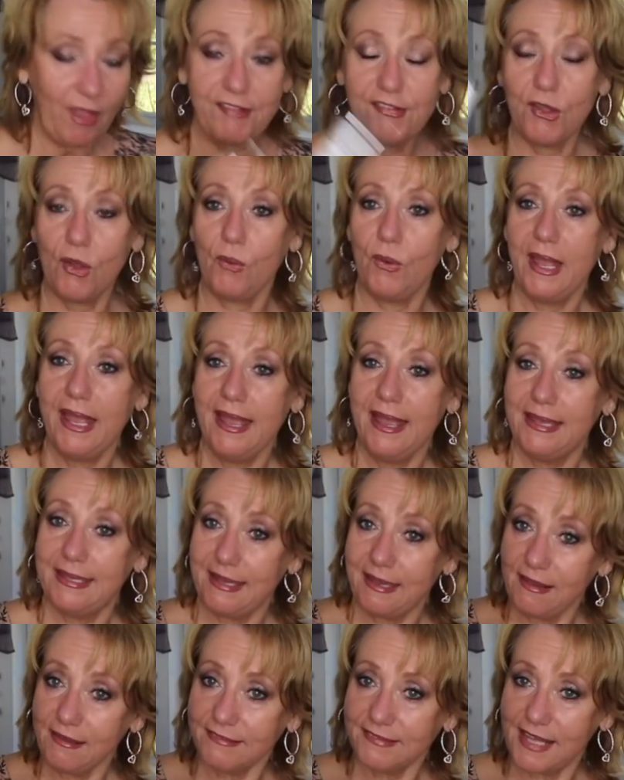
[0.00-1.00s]
So
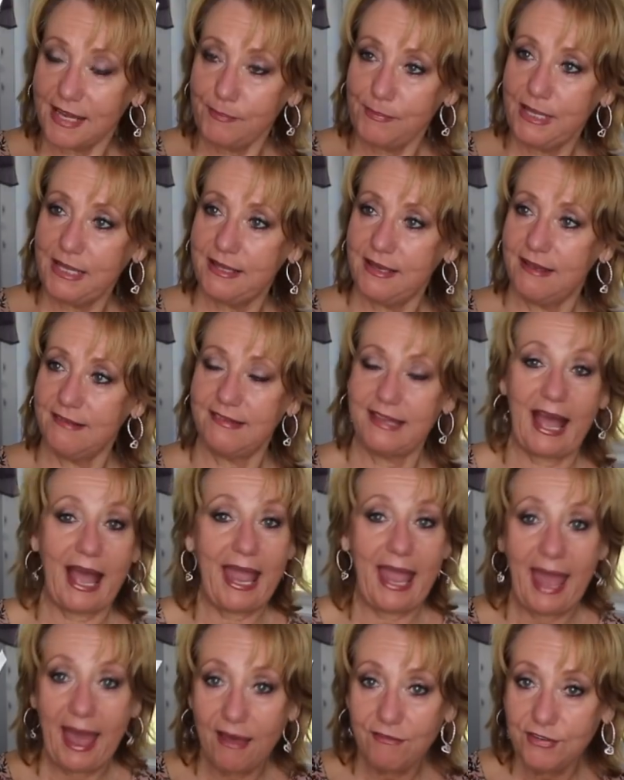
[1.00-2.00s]
Gail sent me this. I
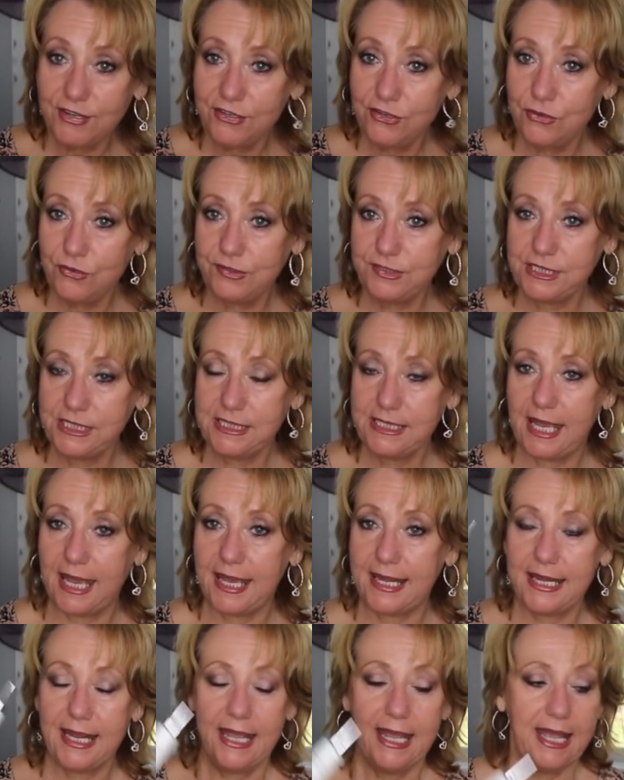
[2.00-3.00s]
haven't used it
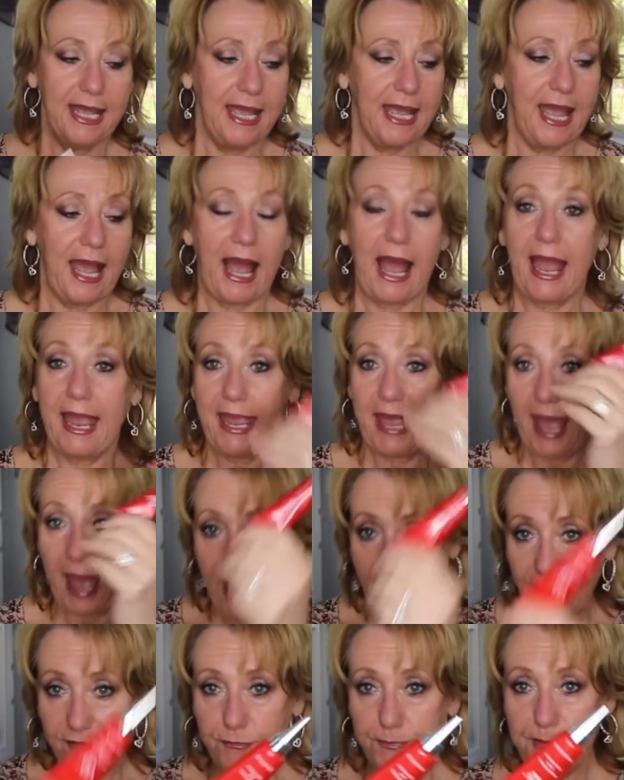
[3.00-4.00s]
yet. I
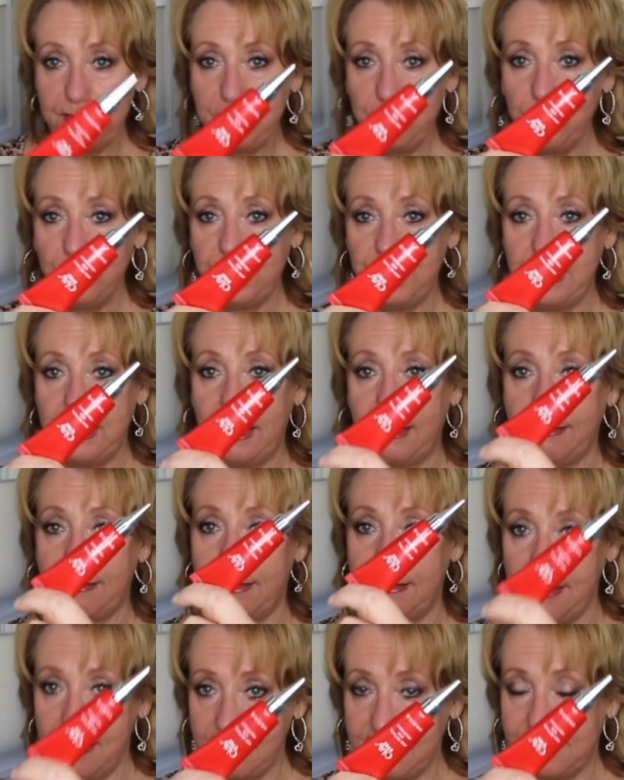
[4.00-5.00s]
have been using
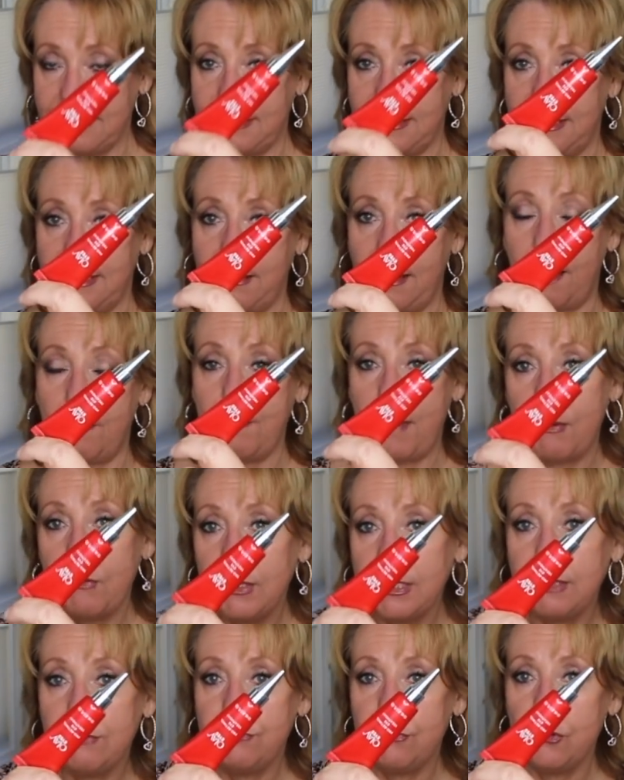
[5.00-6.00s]
this, the
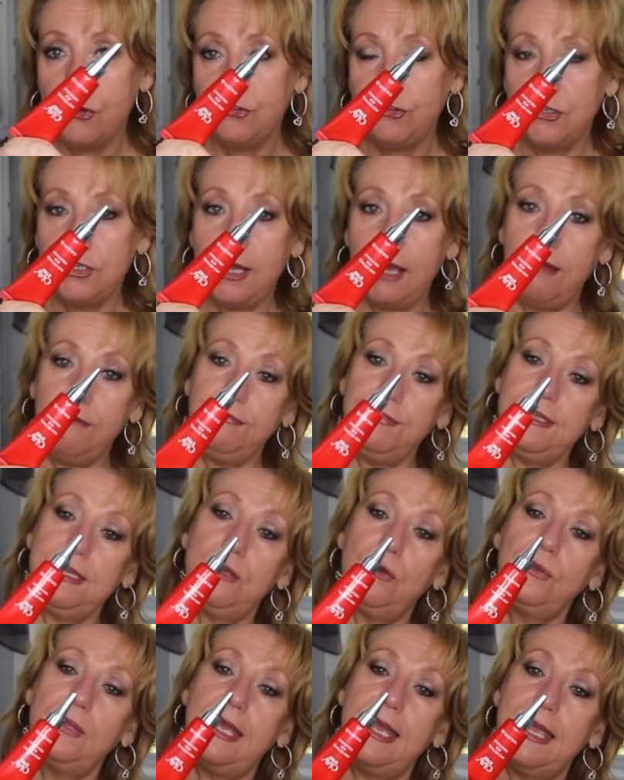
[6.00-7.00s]
American version of
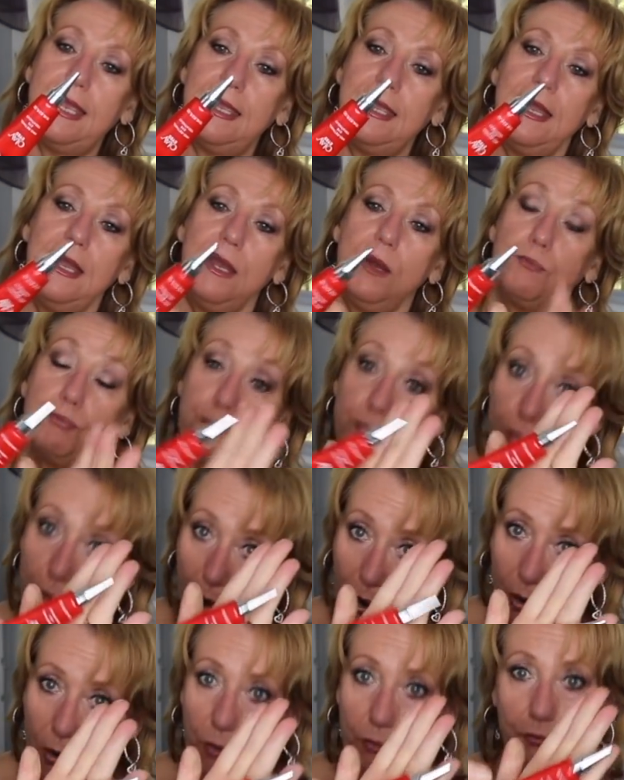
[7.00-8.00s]
the Olay
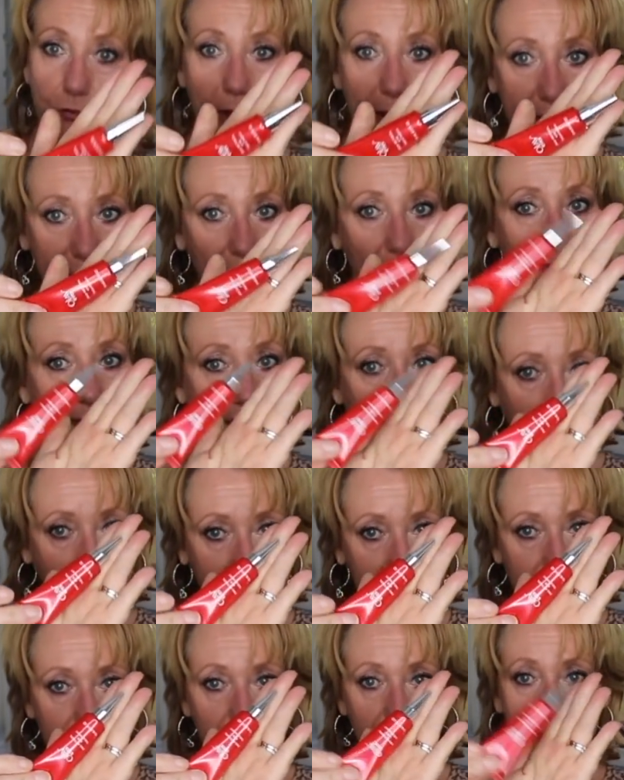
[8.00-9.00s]
Pro Retinol
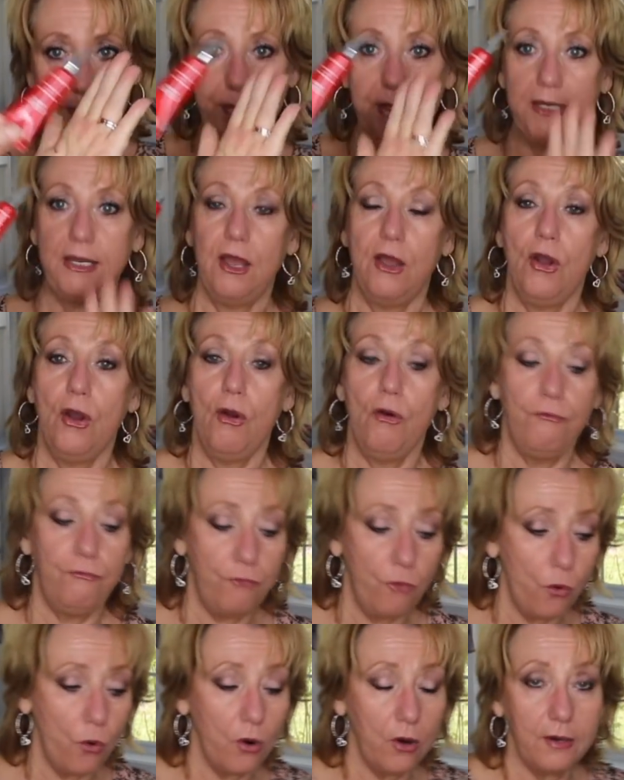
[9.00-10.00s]
Eye Treatment
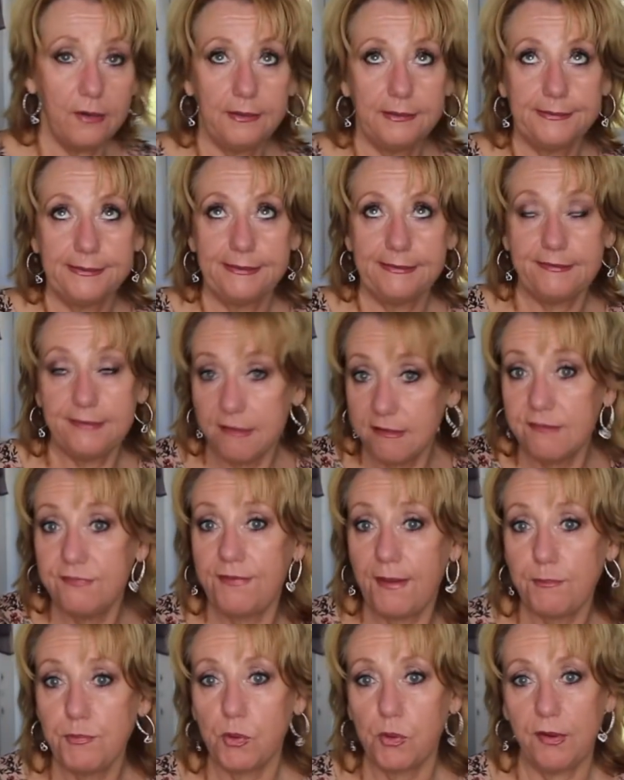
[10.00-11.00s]
for since
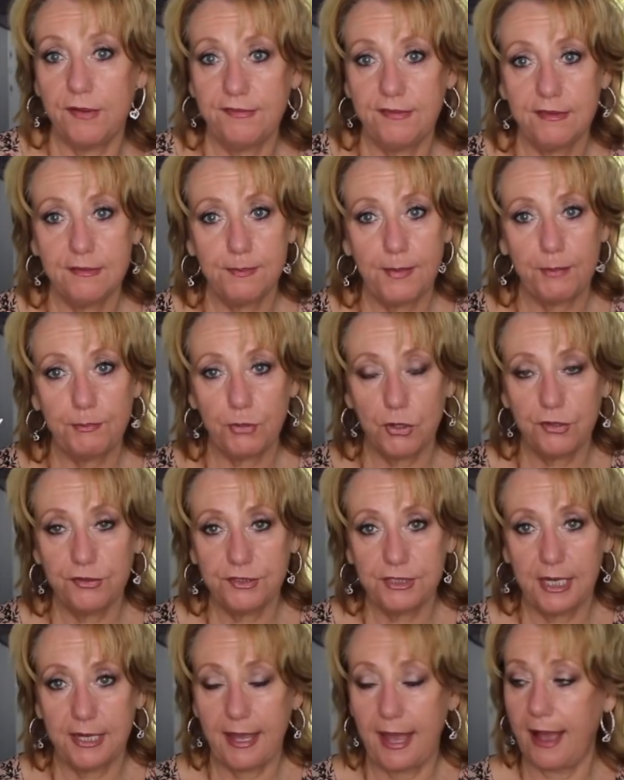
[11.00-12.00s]
February, since my
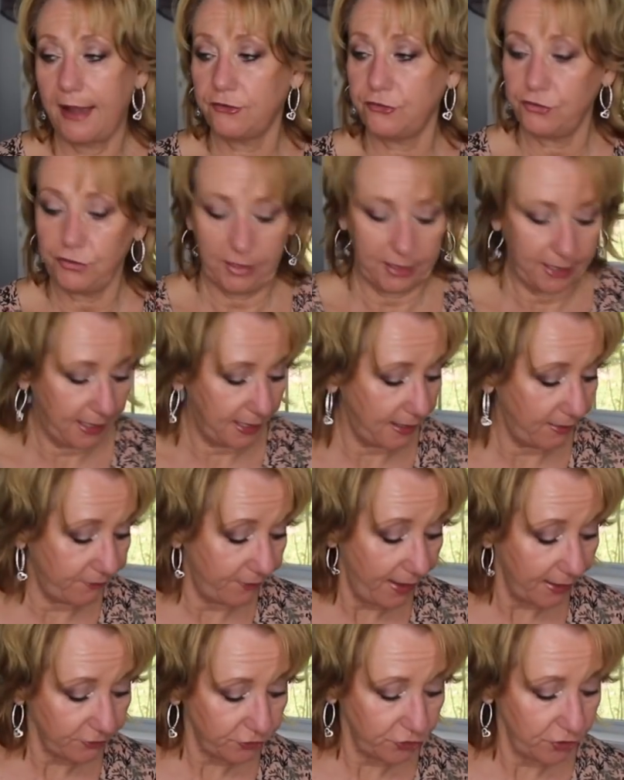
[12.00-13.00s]
birthday actually, and I've
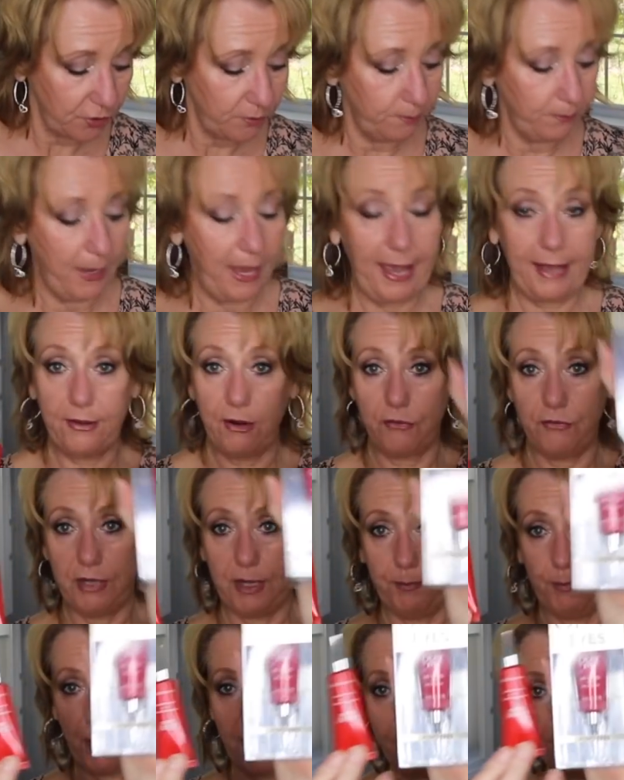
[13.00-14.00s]
actually had
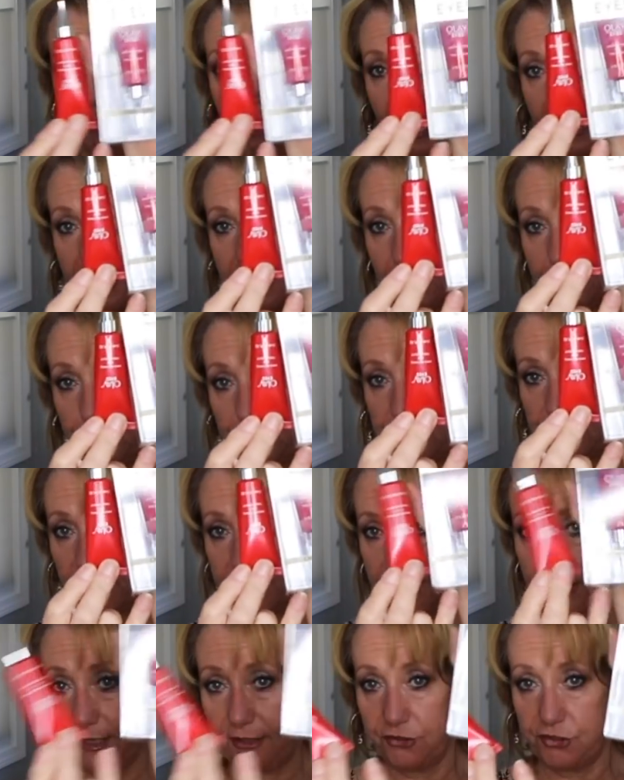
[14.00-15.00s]
already bought a backup, which I
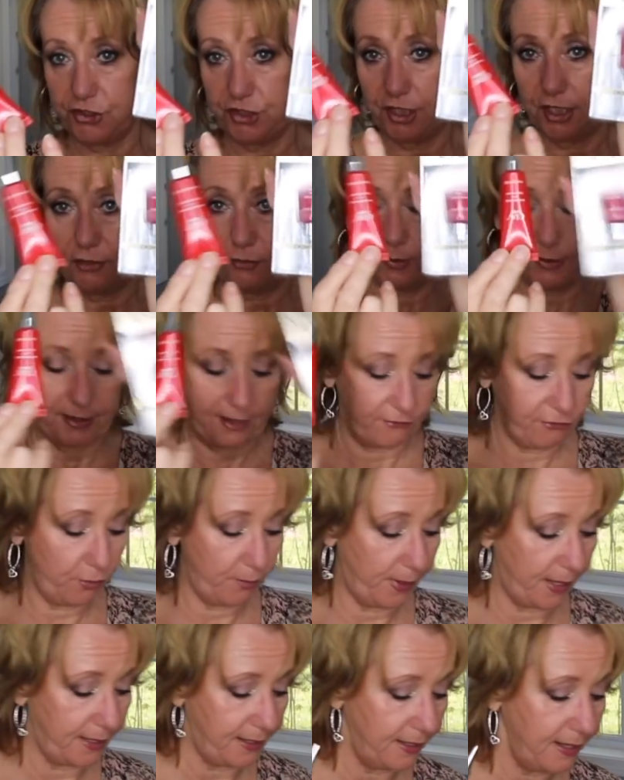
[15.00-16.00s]
think I shared with
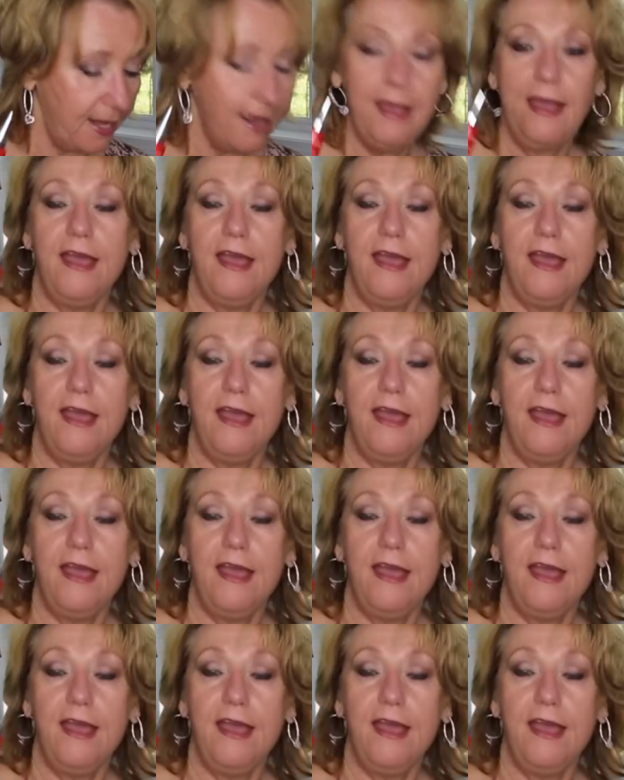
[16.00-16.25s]
everybody.